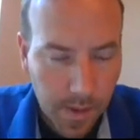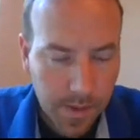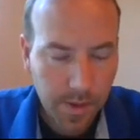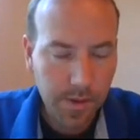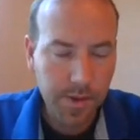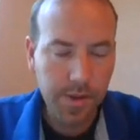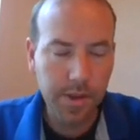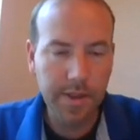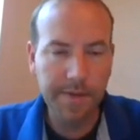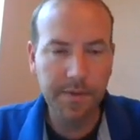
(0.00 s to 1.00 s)
So just to
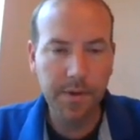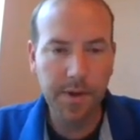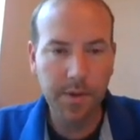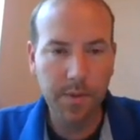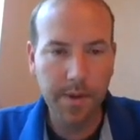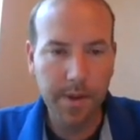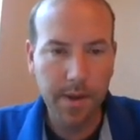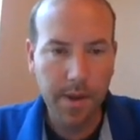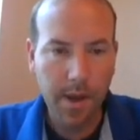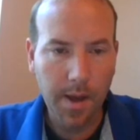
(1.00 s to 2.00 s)
leave you here with
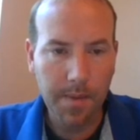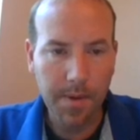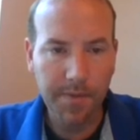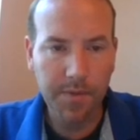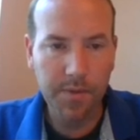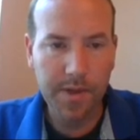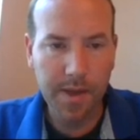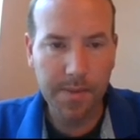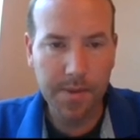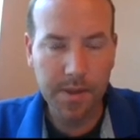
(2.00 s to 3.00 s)
a few
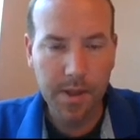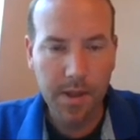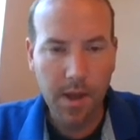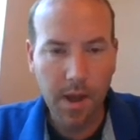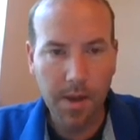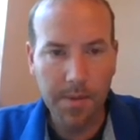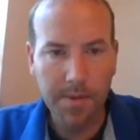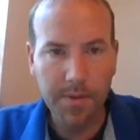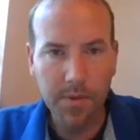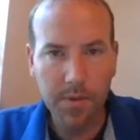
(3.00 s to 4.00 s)
tips,
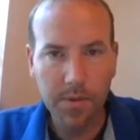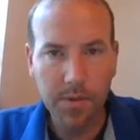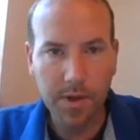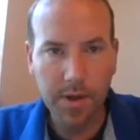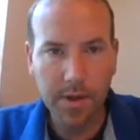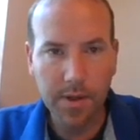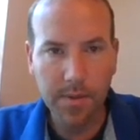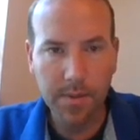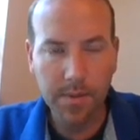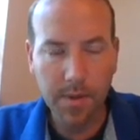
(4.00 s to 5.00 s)
if you try
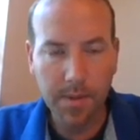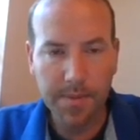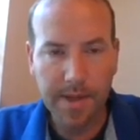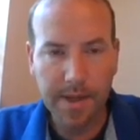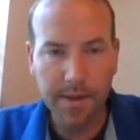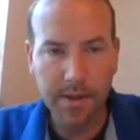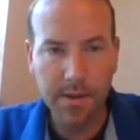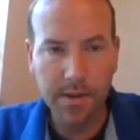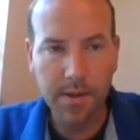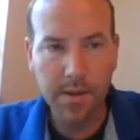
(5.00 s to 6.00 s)
to take this
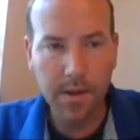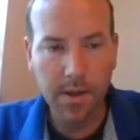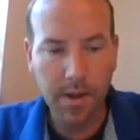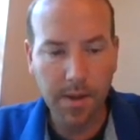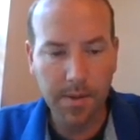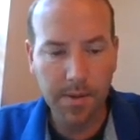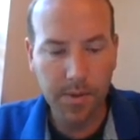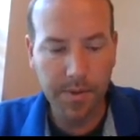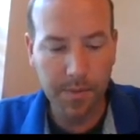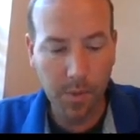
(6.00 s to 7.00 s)
to
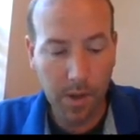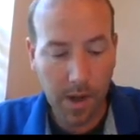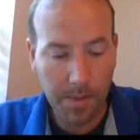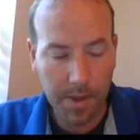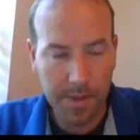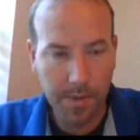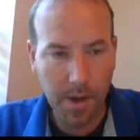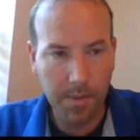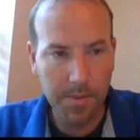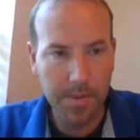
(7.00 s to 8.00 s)
even more complex
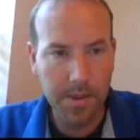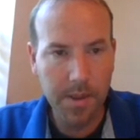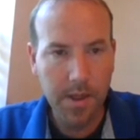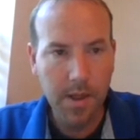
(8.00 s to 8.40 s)
problems,